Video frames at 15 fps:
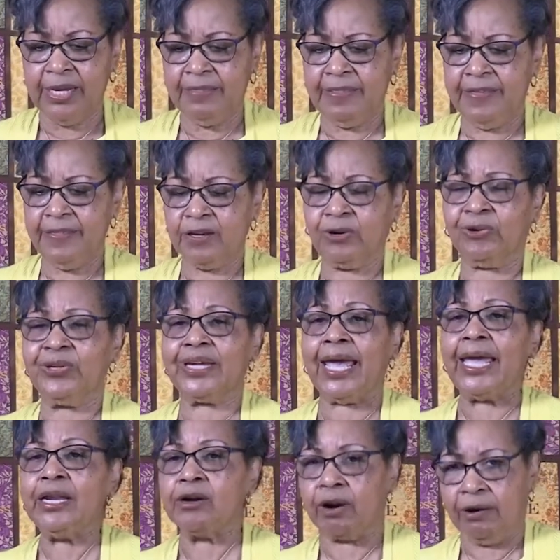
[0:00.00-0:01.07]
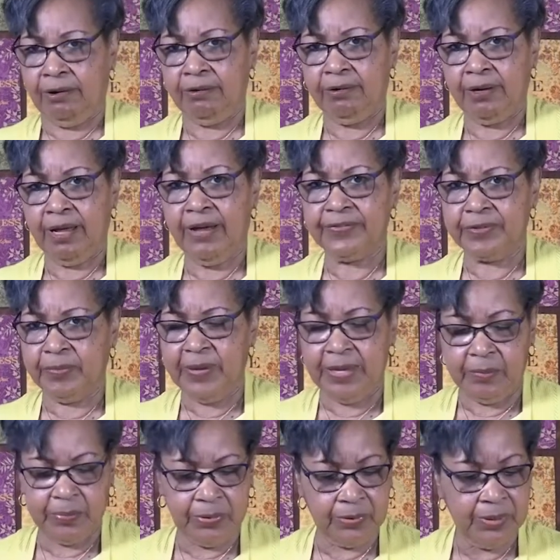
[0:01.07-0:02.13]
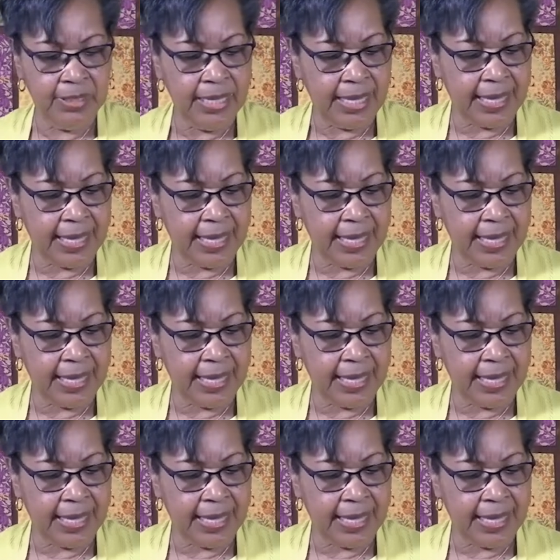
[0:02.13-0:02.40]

than the creator of the people?